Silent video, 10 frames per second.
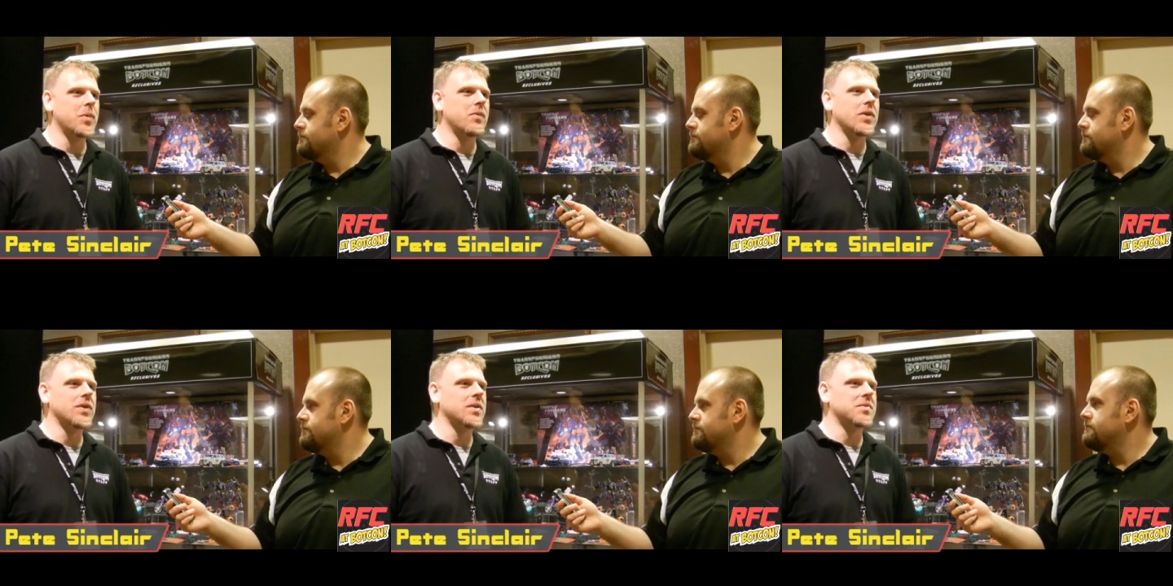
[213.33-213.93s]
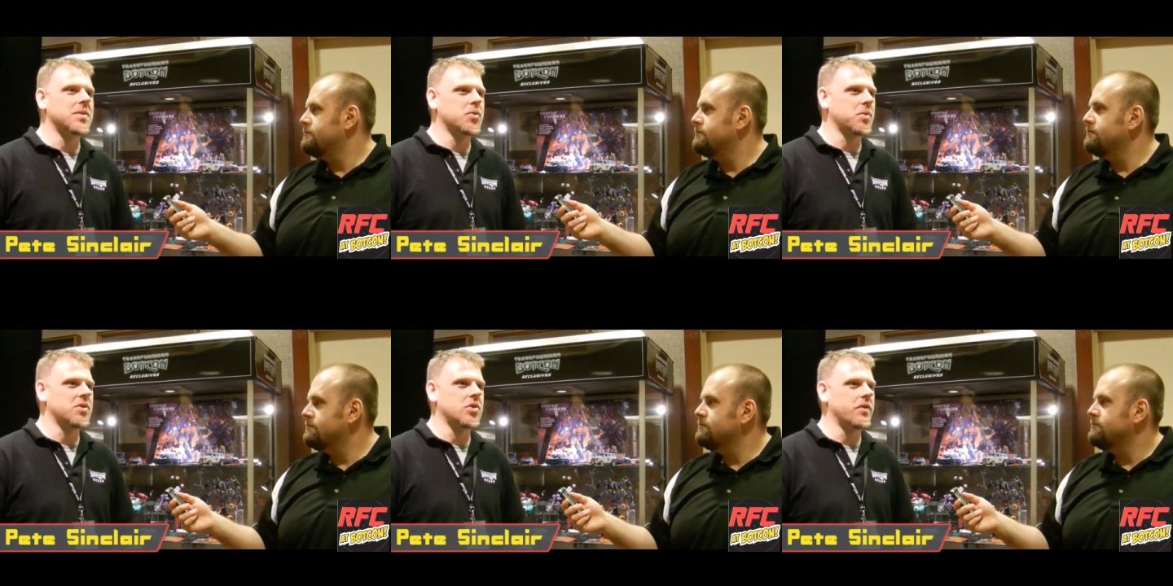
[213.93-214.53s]
Speaker 1: when we revealed the
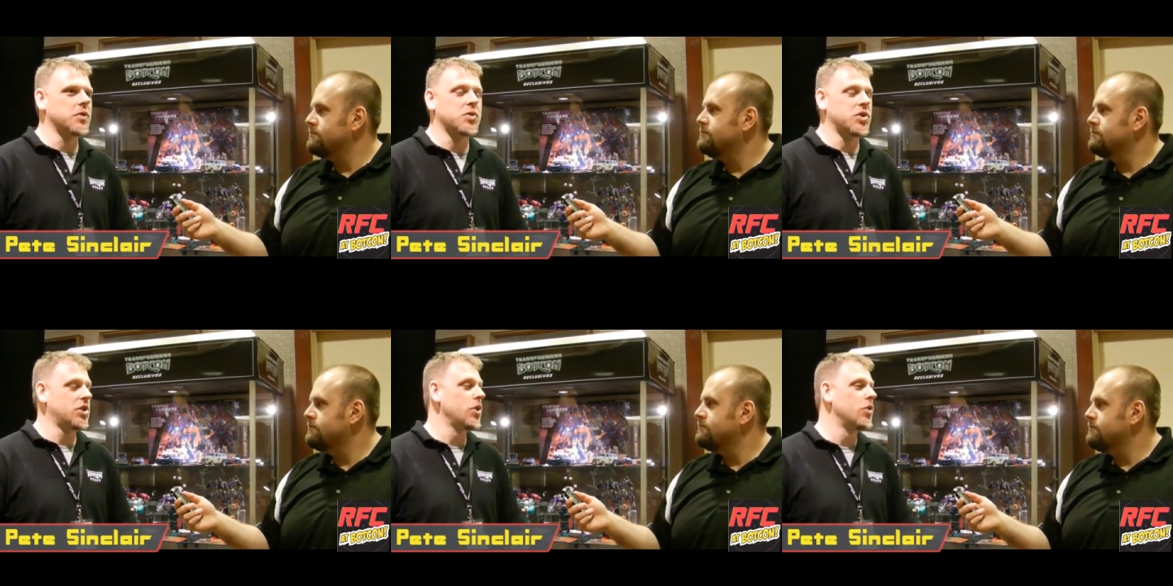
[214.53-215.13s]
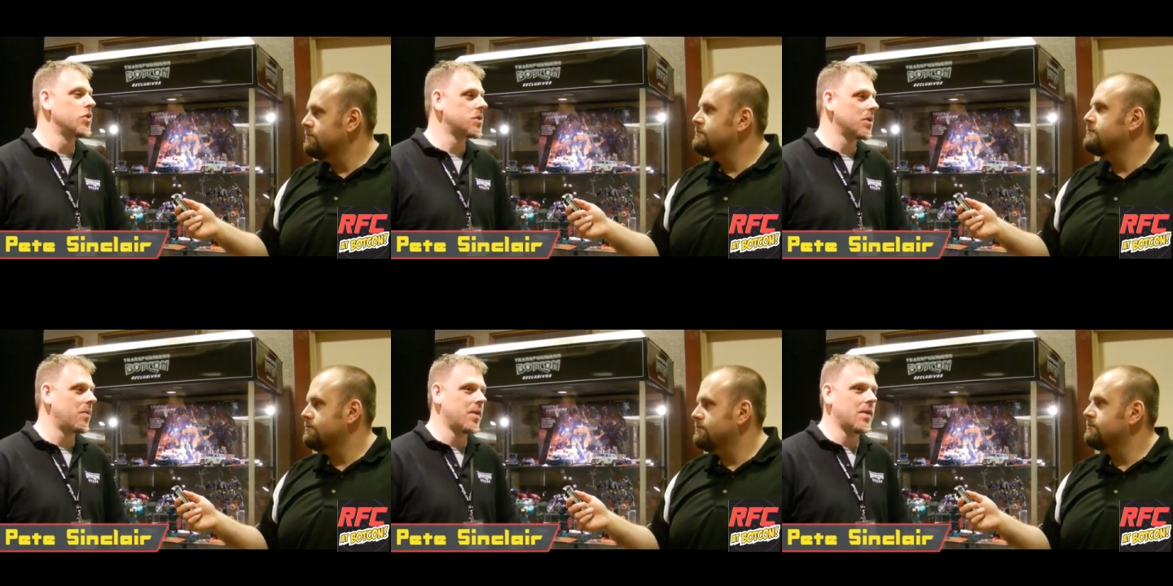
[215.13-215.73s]
subscription service was just huge.
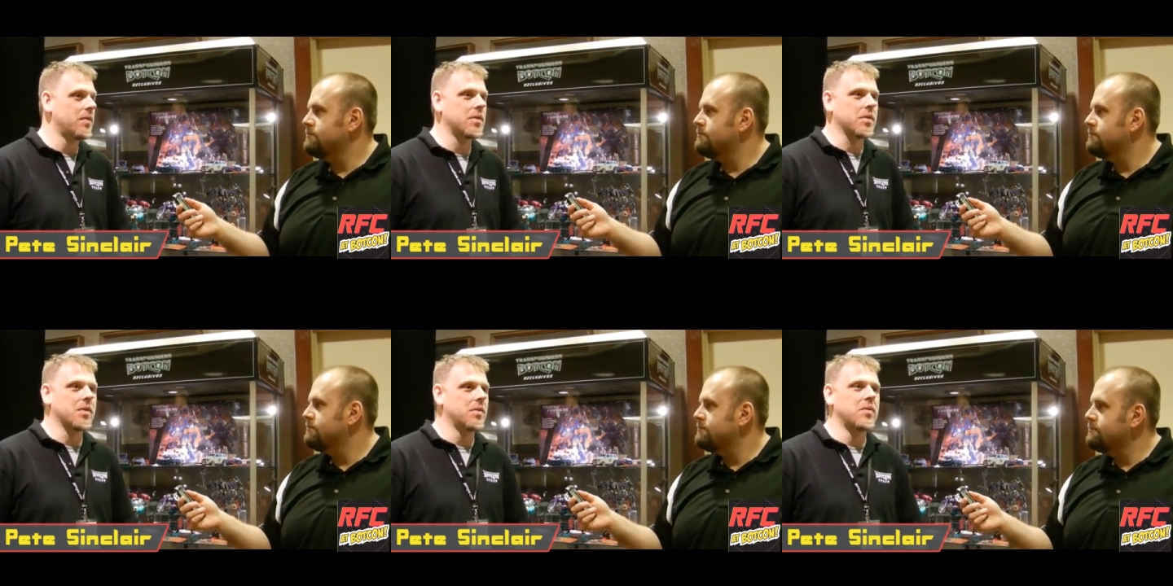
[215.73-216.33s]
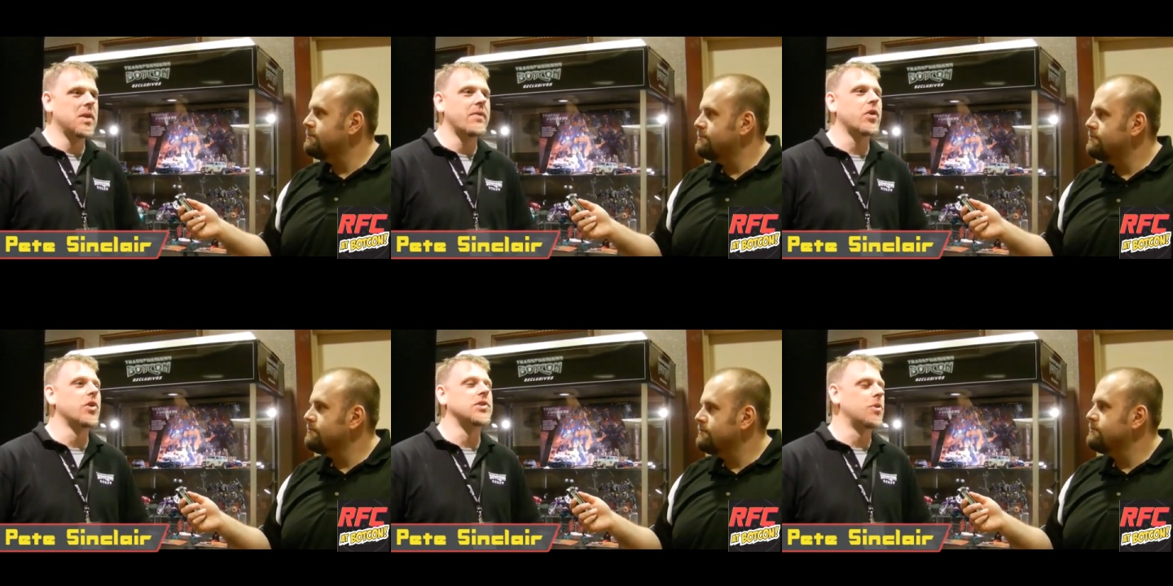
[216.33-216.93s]
I mean, the, the,
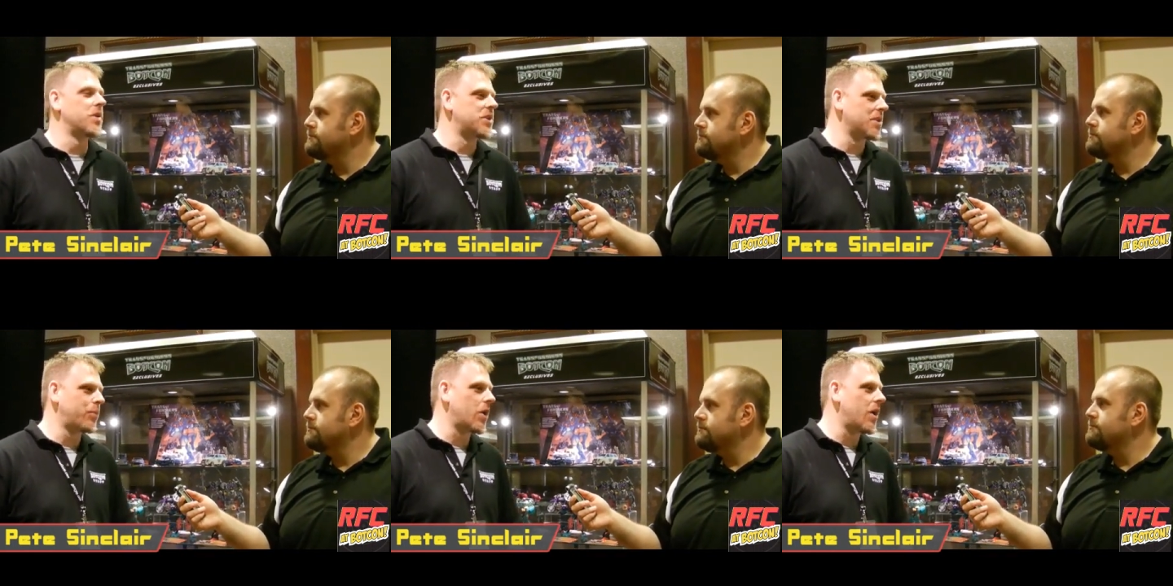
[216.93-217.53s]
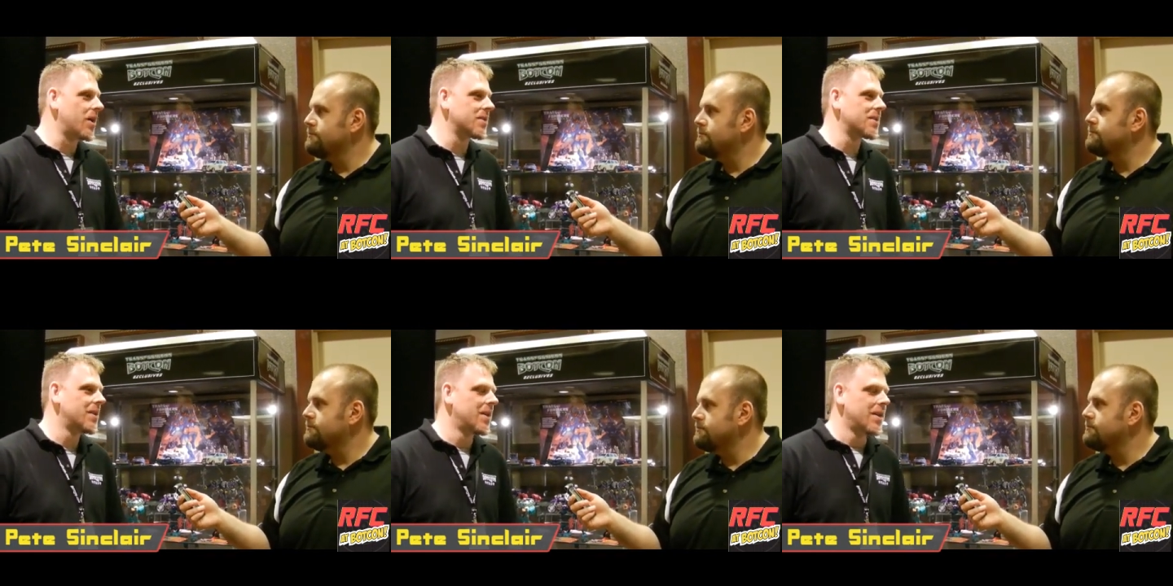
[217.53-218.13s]
never heard so much
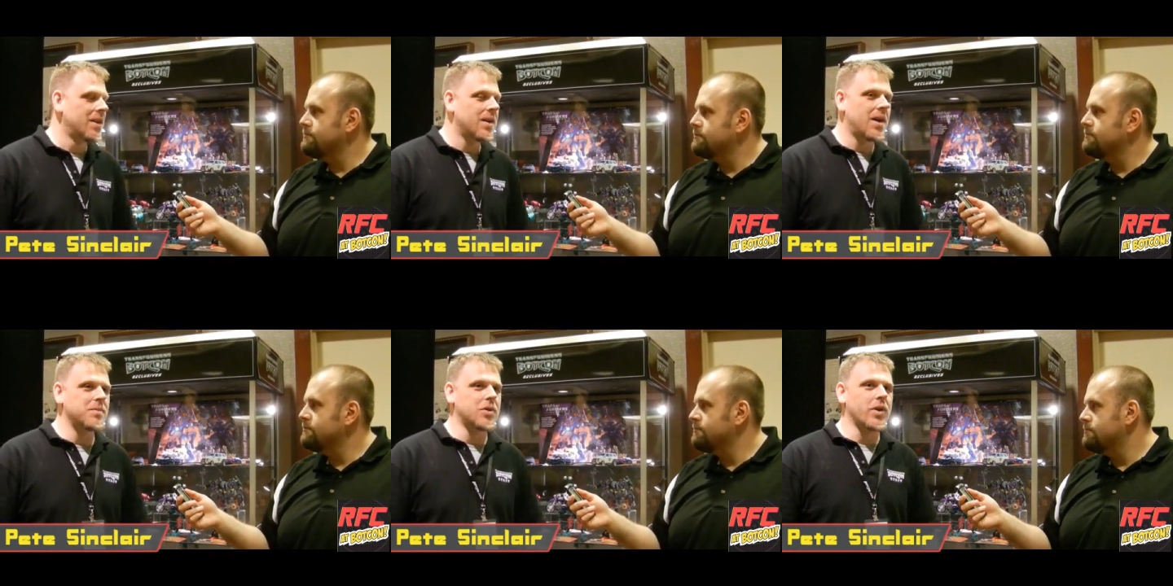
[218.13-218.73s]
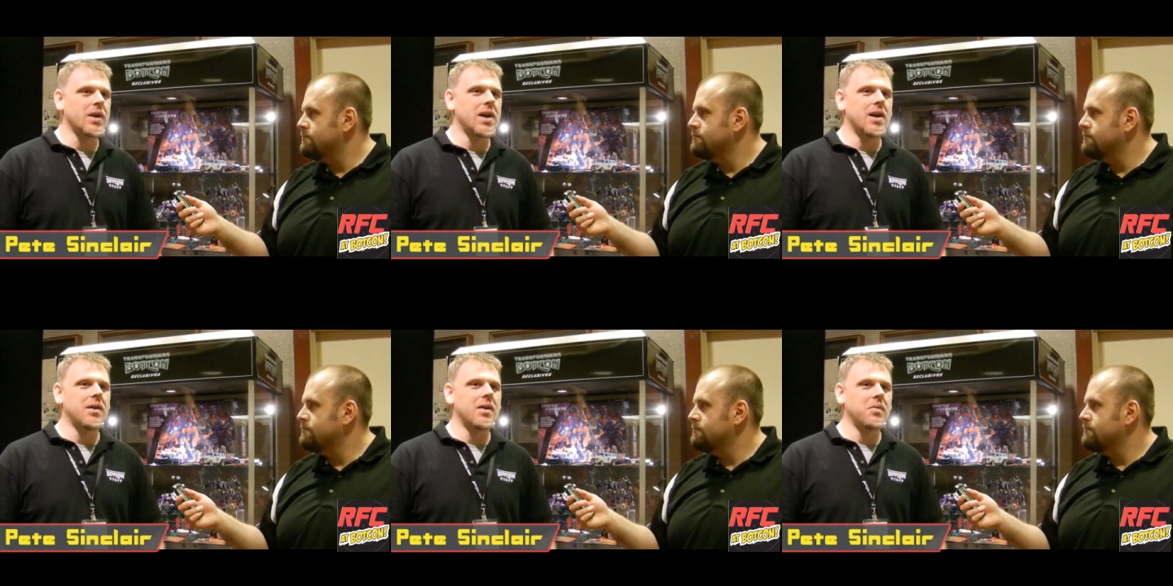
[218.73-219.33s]
applause um, during a,
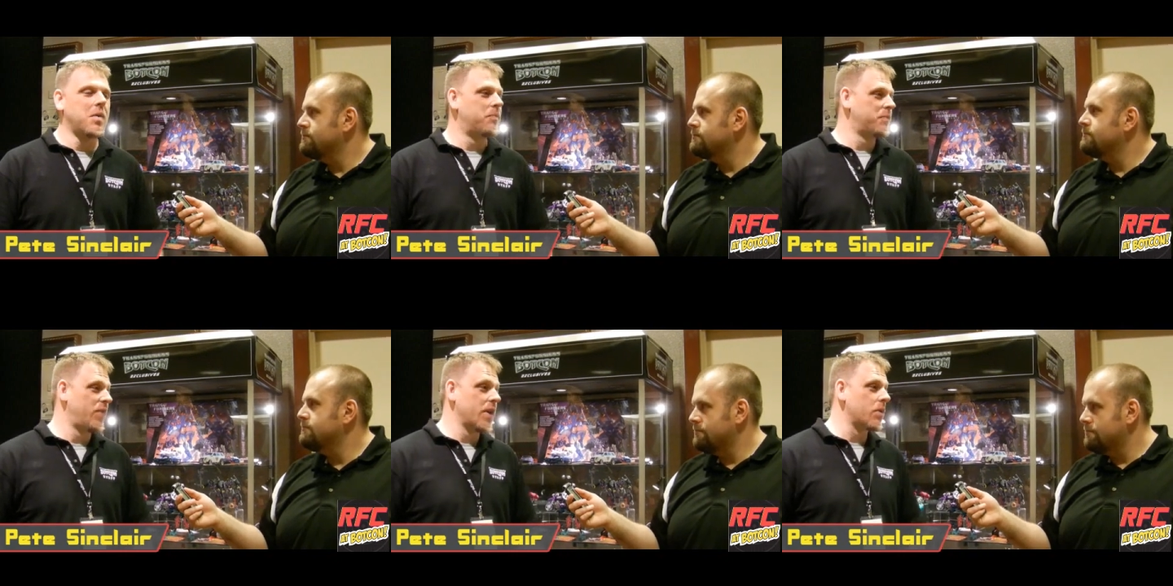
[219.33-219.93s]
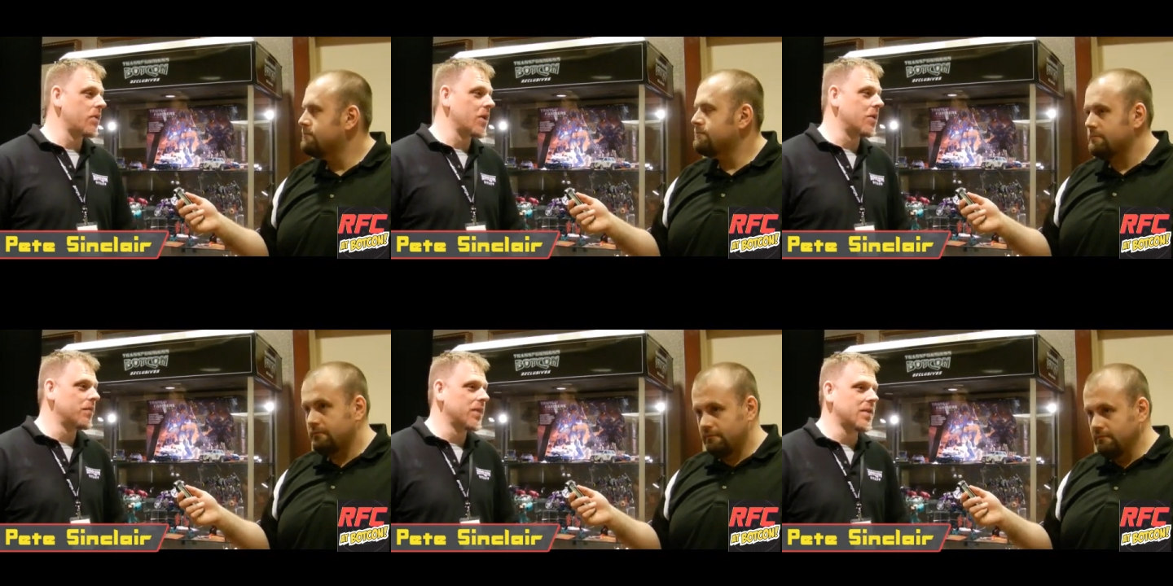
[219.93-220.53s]
a, a, figure reveal.